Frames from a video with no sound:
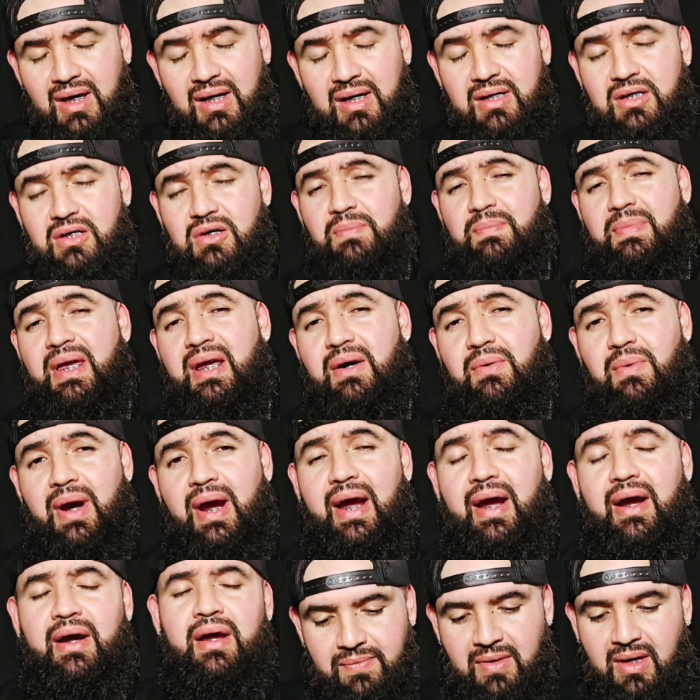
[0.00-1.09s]
So be
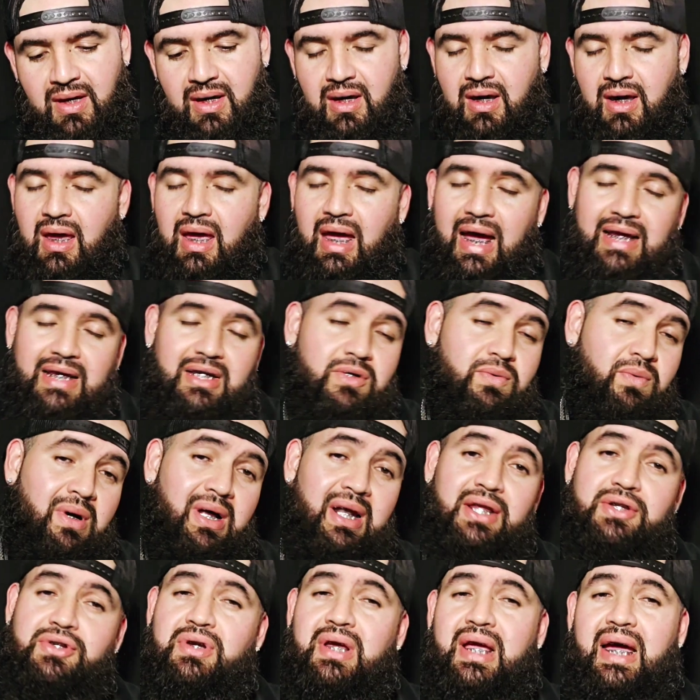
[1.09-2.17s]
aware. Just want
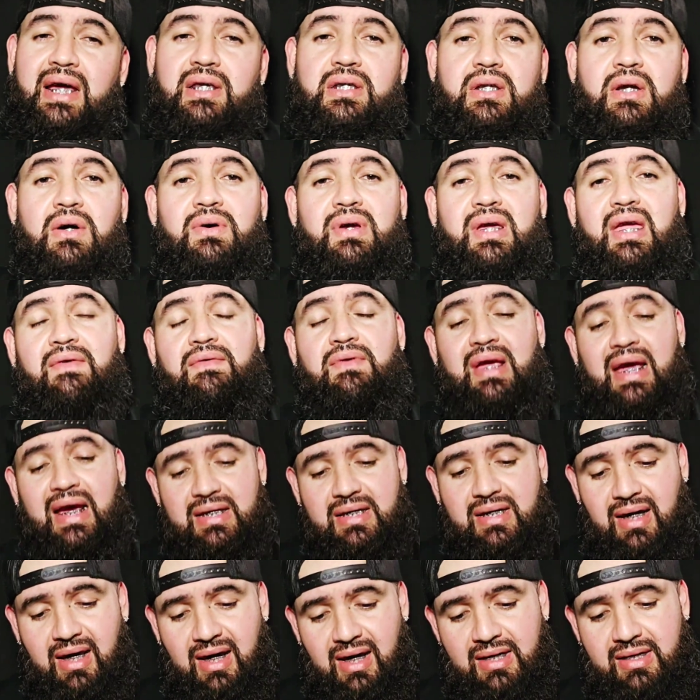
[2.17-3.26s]
to let you guys know and give you guys
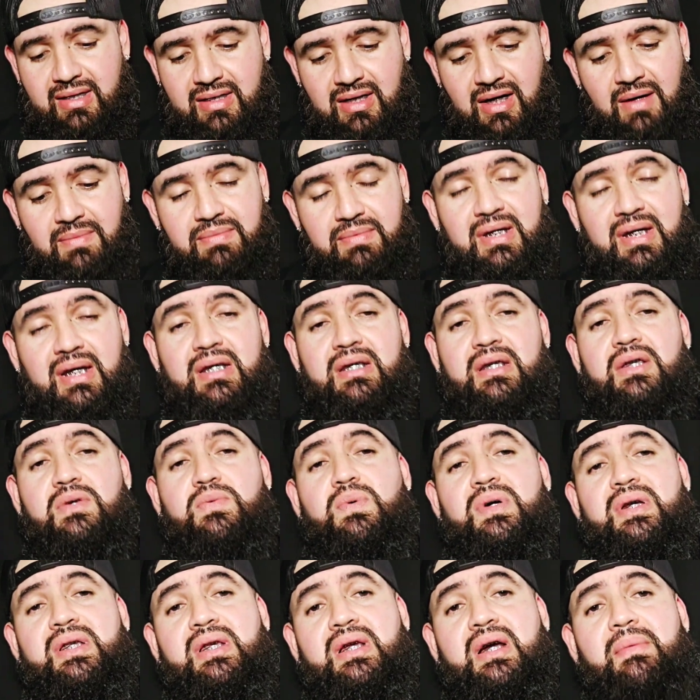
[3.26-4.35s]
a heads up. This is
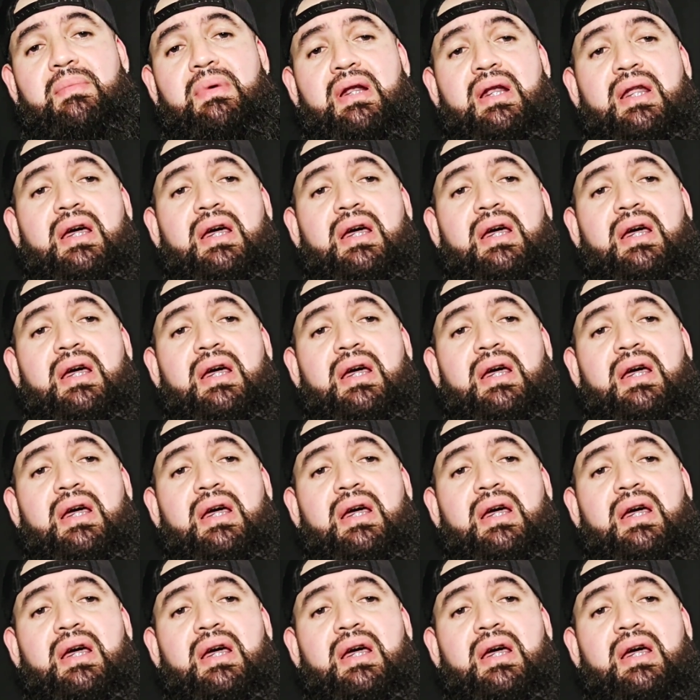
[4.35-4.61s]
what's coming